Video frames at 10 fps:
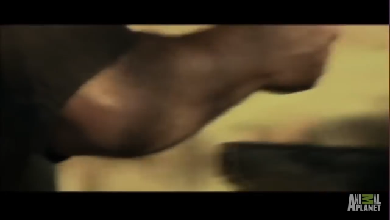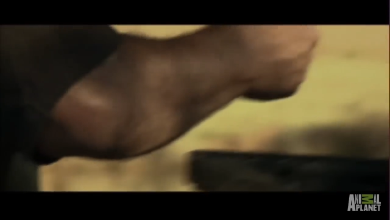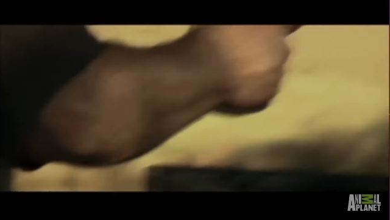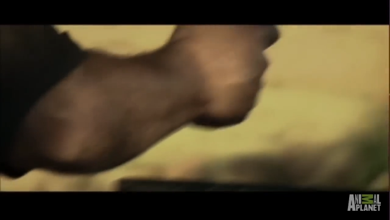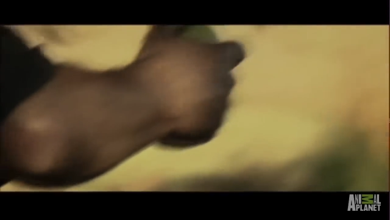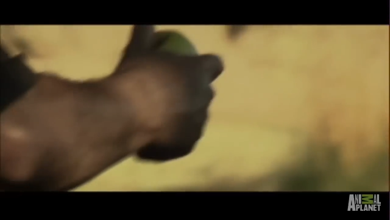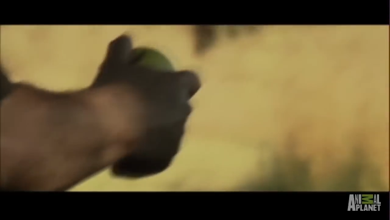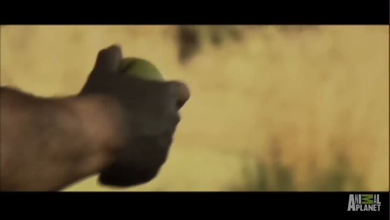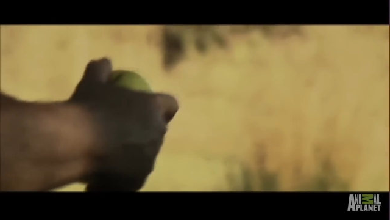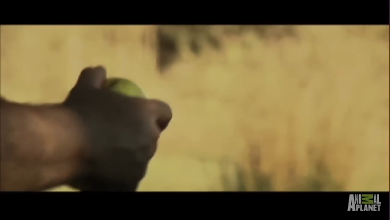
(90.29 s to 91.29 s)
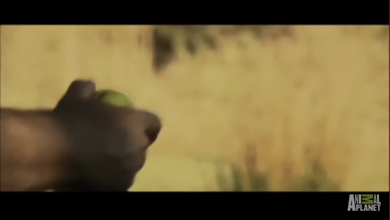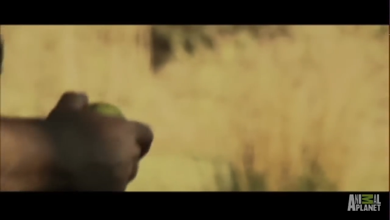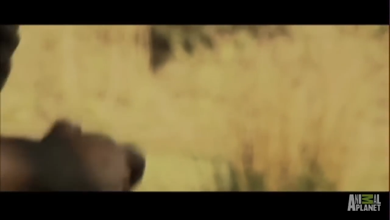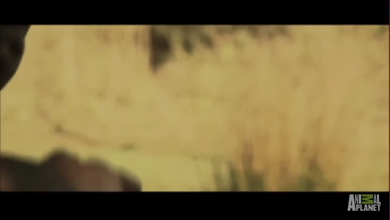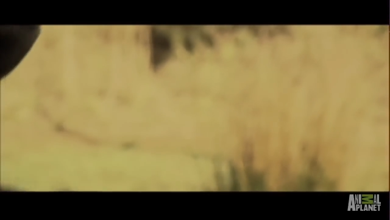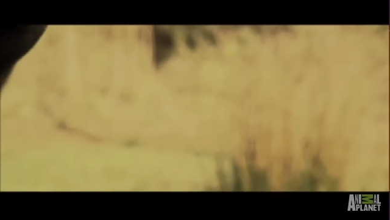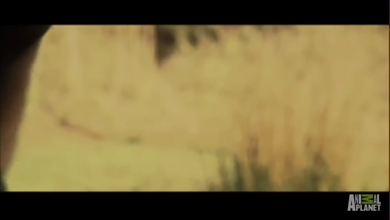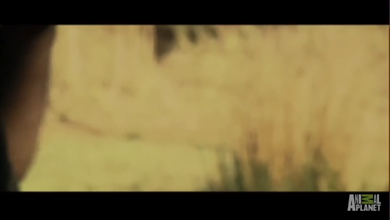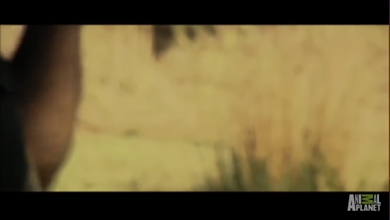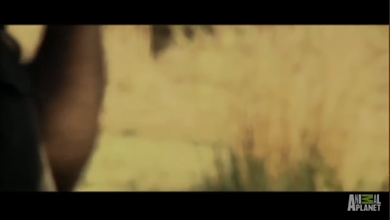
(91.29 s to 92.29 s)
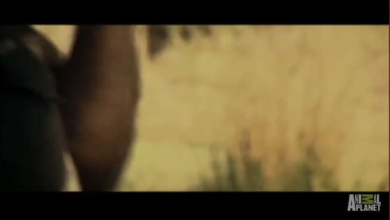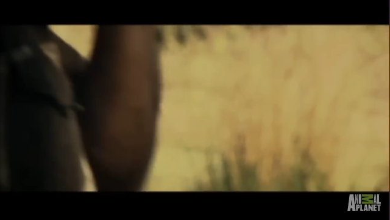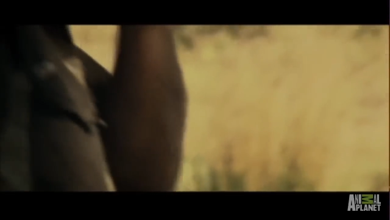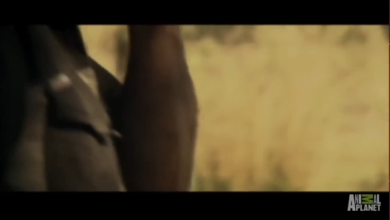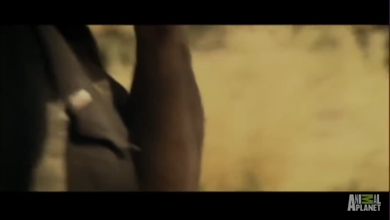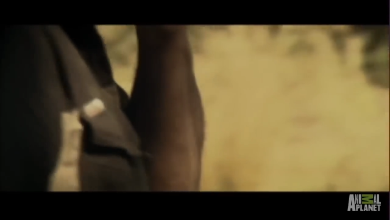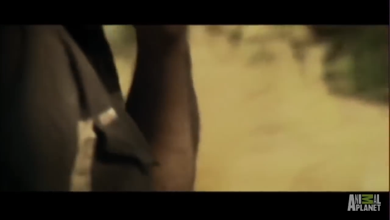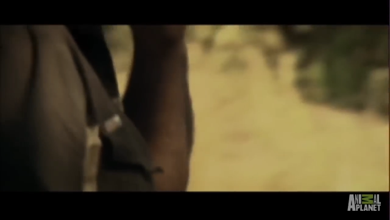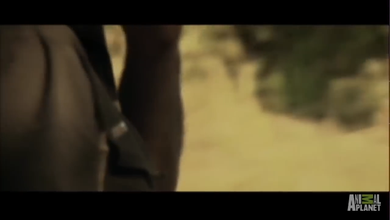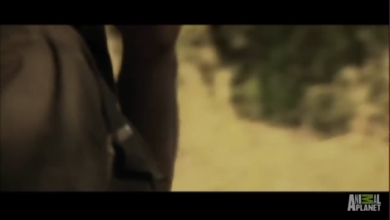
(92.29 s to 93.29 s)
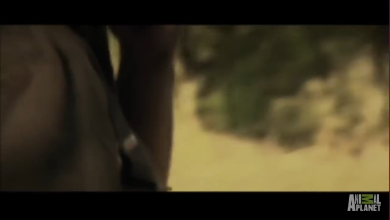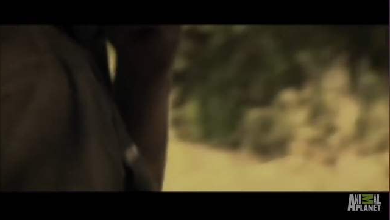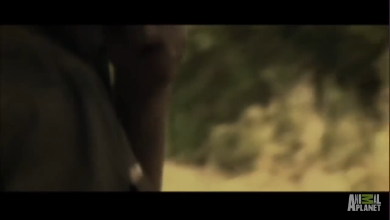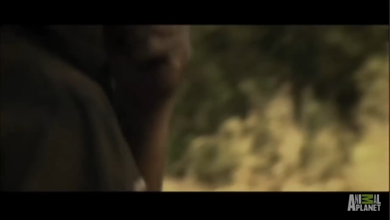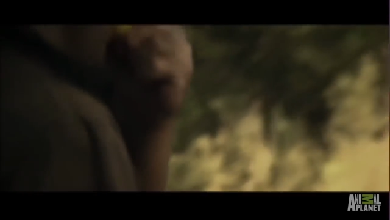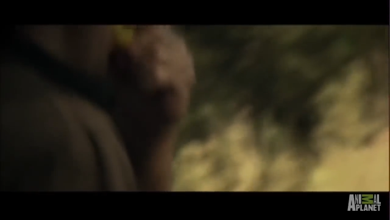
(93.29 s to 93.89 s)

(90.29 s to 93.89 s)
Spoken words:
[unreadable: no face in view]